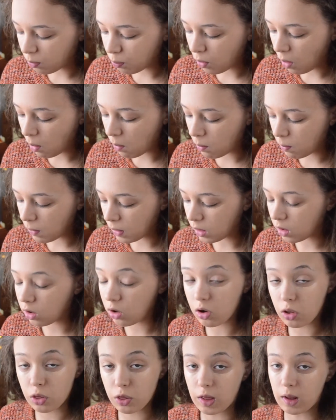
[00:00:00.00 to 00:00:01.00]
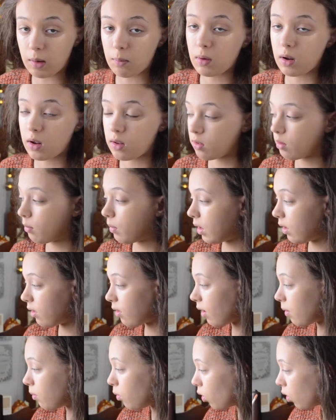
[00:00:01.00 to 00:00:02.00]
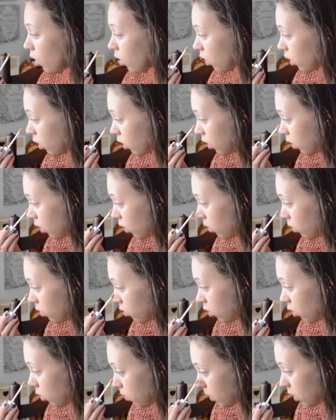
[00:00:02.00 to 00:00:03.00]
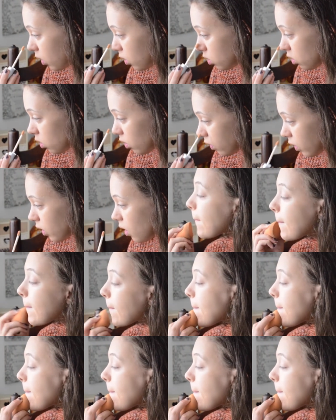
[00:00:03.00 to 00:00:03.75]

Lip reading: probably a good thing because it means that I'm not going to use too much of it.